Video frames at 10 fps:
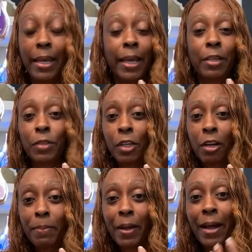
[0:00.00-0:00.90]
And you talk
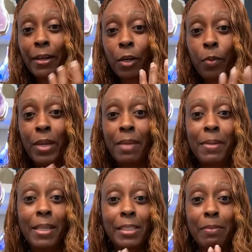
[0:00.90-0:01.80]
about how creamy
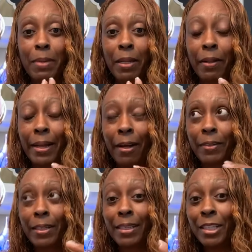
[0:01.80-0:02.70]
it smells, how
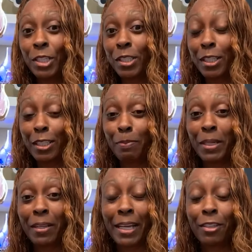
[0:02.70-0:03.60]
delicious it
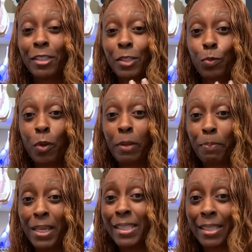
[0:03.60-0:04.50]
smells. Like, you just want a
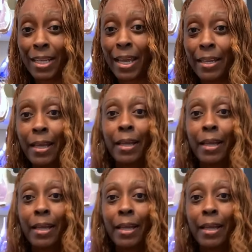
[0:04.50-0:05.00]
piece of that.